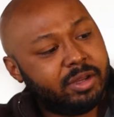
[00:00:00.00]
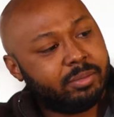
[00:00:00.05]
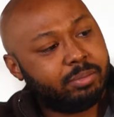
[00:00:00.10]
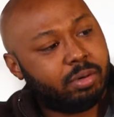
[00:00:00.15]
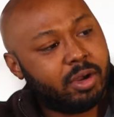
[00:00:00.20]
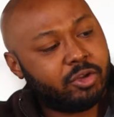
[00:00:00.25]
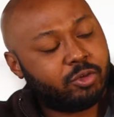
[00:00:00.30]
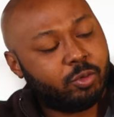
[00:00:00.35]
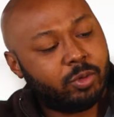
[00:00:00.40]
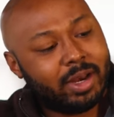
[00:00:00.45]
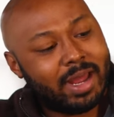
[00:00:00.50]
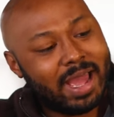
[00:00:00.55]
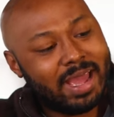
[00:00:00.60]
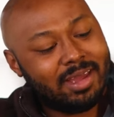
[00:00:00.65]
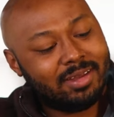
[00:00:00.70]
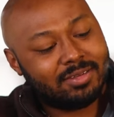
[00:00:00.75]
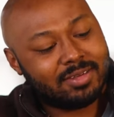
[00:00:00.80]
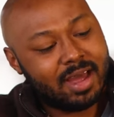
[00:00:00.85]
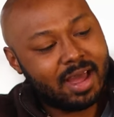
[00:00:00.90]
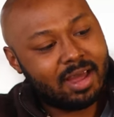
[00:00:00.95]
impressed with
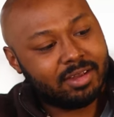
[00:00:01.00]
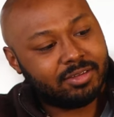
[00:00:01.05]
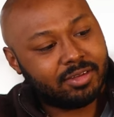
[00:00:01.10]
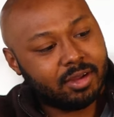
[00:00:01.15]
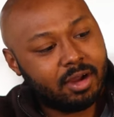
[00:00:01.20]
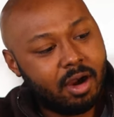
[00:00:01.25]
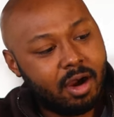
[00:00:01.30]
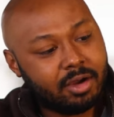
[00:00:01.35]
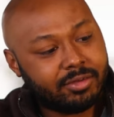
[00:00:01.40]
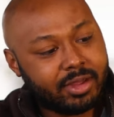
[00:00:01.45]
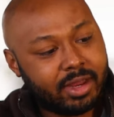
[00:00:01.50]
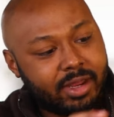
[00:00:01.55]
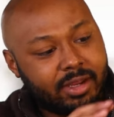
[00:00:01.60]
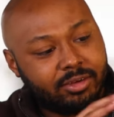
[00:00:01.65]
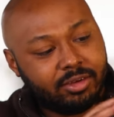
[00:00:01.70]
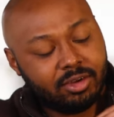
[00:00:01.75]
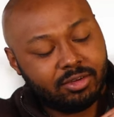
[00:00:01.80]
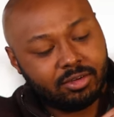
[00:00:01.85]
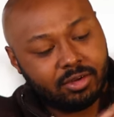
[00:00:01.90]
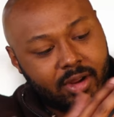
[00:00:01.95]
A-size cigars, how they
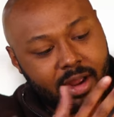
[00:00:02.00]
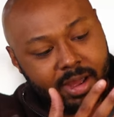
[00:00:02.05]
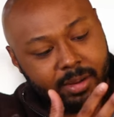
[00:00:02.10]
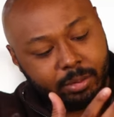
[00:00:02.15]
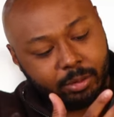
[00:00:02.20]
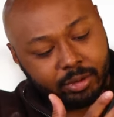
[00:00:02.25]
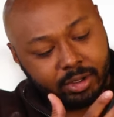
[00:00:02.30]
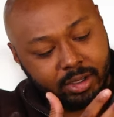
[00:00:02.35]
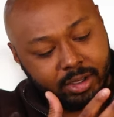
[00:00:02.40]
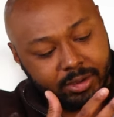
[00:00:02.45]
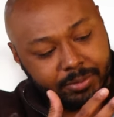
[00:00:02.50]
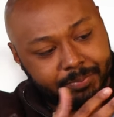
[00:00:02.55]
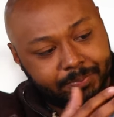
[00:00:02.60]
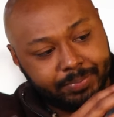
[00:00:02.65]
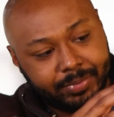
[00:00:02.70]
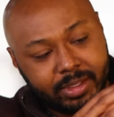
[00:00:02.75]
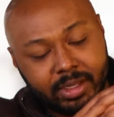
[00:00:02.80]
just are able to get